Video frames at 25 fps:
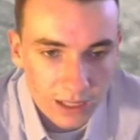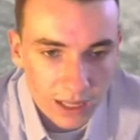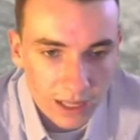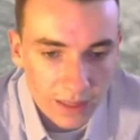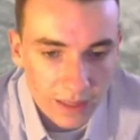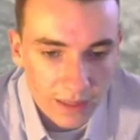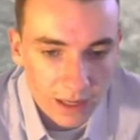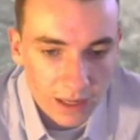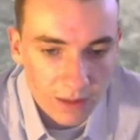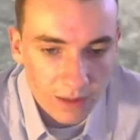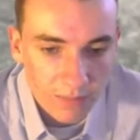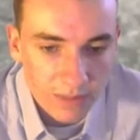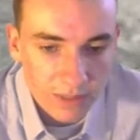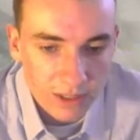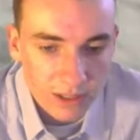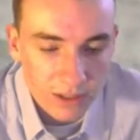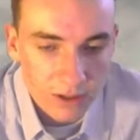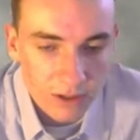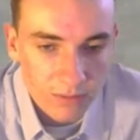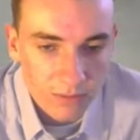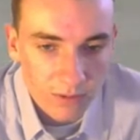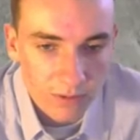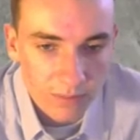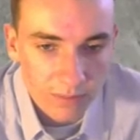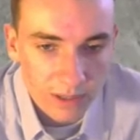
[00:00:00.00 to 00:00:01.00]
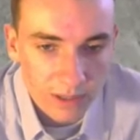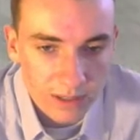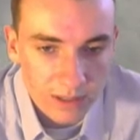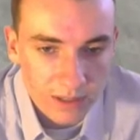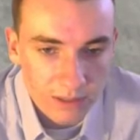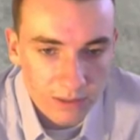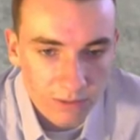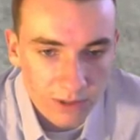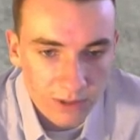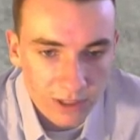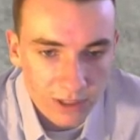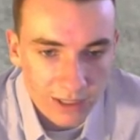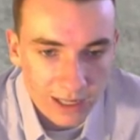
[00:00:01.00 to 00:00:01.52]
I think it'll be two more
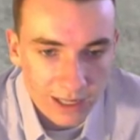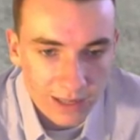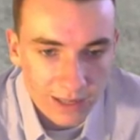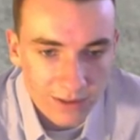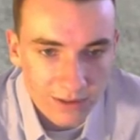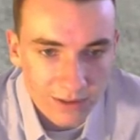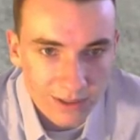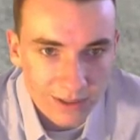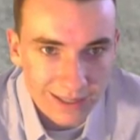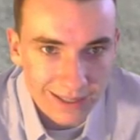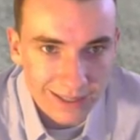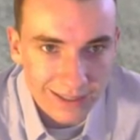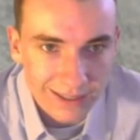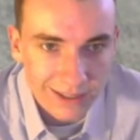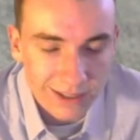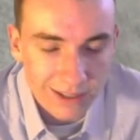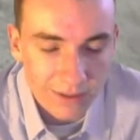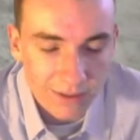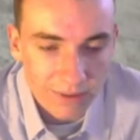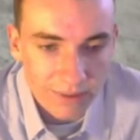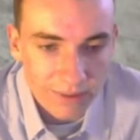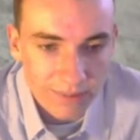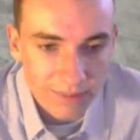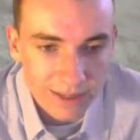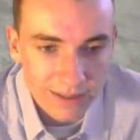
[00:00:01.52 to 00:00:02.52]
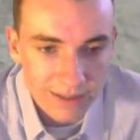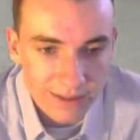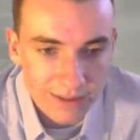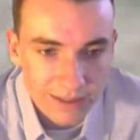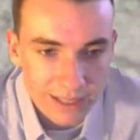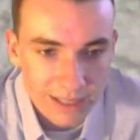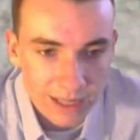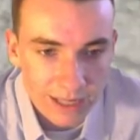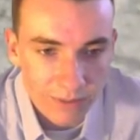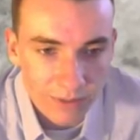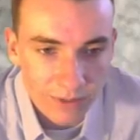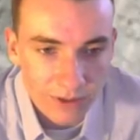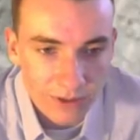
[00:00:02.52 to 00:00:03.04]
pieces, which again, there's like so many pieces
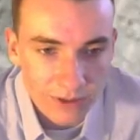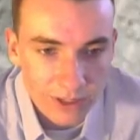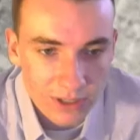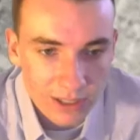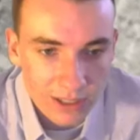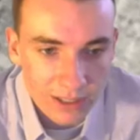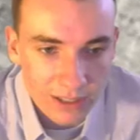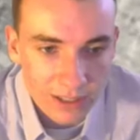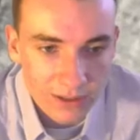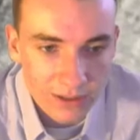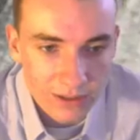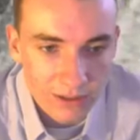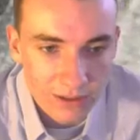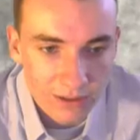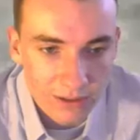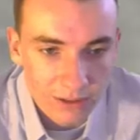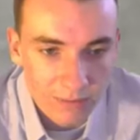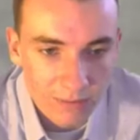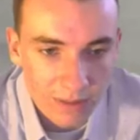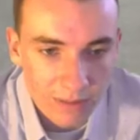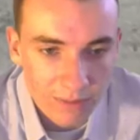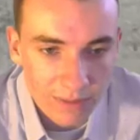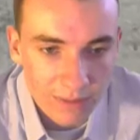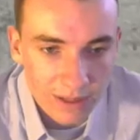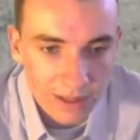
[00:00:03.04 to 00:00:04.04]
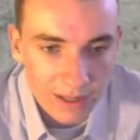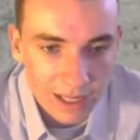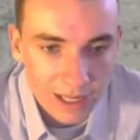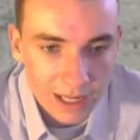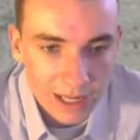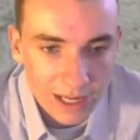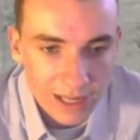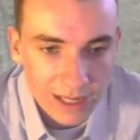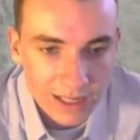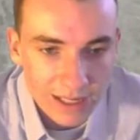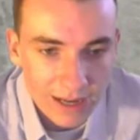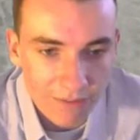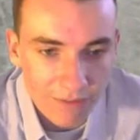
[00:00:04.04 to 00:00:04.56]
now merged in here, so this might be
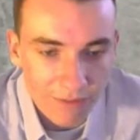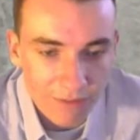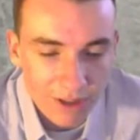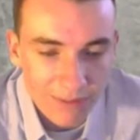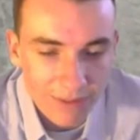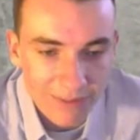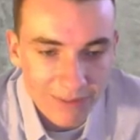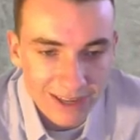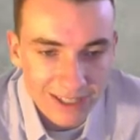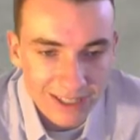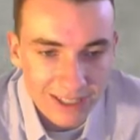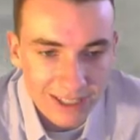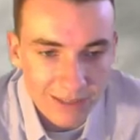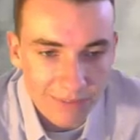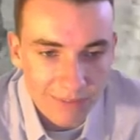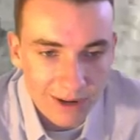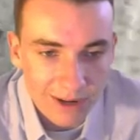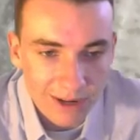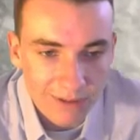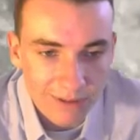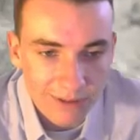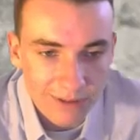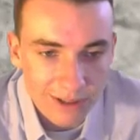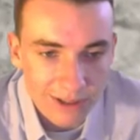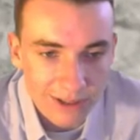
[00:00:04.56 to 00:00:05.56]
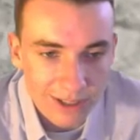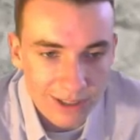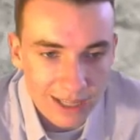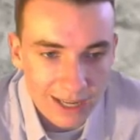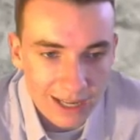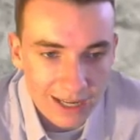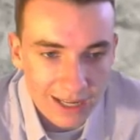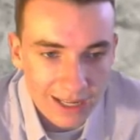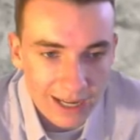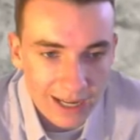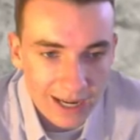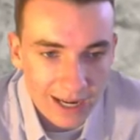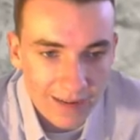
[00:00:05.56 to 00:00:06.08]
definitely a piece of the park when you're
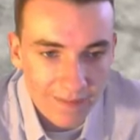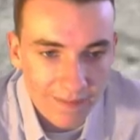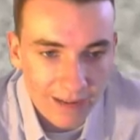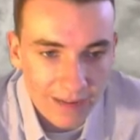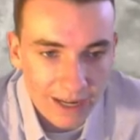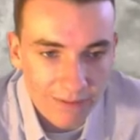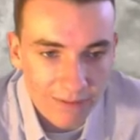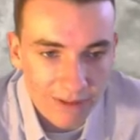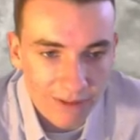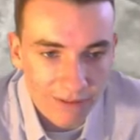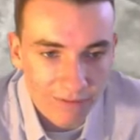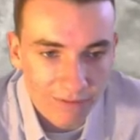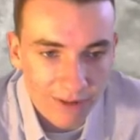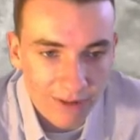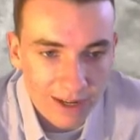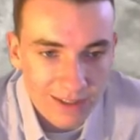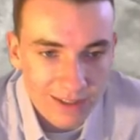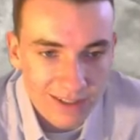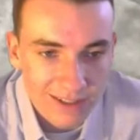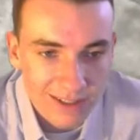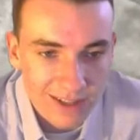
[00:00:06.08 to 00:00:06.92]
skating online with friends.